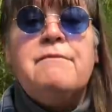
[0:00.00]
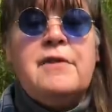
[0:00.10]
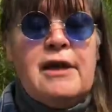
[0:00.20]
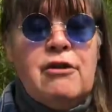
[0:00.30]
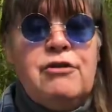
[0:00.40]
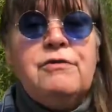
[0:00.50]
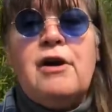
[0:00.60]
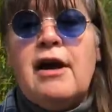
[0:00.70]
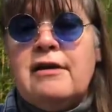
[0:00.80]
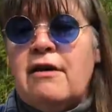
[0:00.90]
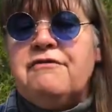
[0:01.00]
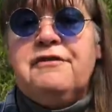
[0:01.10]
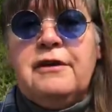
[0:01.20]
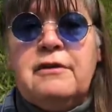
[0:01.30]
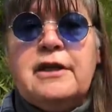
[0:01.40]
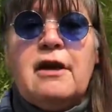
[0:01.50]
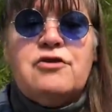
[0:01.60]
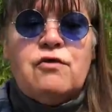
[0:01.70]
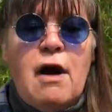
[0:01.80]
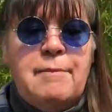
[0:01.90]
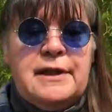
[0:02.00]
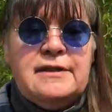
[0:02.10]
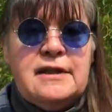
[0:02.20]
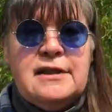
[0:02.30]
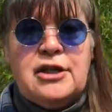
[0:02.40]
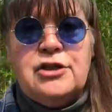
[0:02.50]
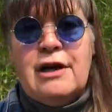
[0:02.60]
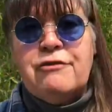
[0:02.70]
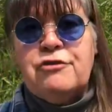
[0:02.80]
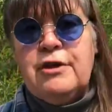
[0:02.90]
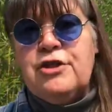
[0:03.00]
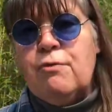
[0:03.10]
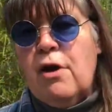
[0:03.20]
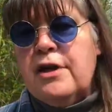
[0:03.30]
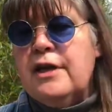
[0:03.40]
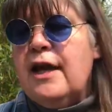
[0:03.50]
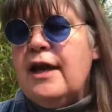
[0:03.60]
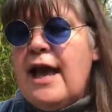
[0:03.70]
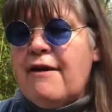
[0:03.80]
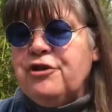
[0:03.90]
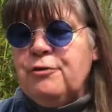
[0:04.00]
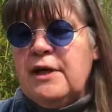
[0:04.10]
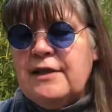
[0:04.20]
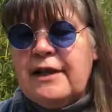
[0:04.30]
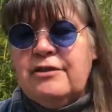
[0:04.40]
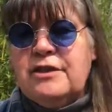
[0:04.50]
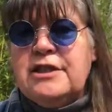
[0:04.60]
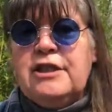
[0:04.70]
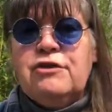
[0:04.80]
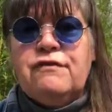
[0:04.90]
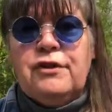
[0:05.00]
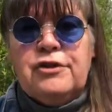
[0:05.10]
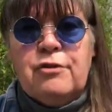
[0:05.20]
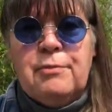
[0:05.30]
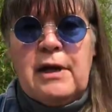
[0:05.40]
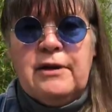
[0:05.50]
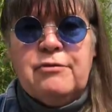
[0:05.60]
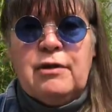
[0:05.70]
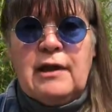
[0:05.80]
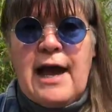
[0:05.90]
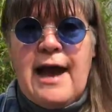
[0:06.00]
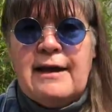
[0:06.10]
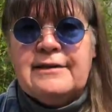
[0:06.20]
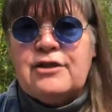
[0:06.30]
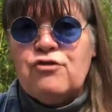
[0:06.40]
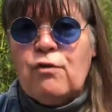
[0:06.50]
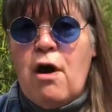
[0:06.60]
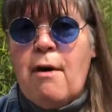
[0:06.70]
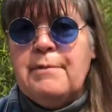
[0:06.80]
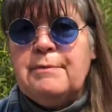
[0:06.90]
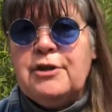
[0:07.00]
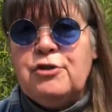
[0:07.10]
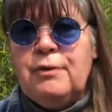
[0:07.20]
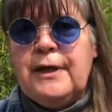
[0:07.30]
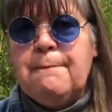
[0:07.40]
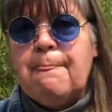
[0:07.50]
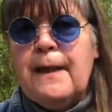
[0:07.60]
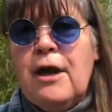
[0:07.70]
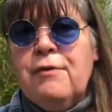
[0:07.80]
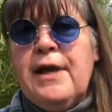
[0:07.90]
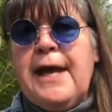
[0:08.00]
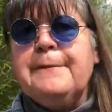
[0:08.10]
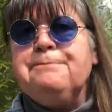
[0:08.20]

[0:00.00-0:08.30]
There you've got a feeling, a dropping sensation after each one. After you hit that good T, you feel your belly relax and drop in between. Okay.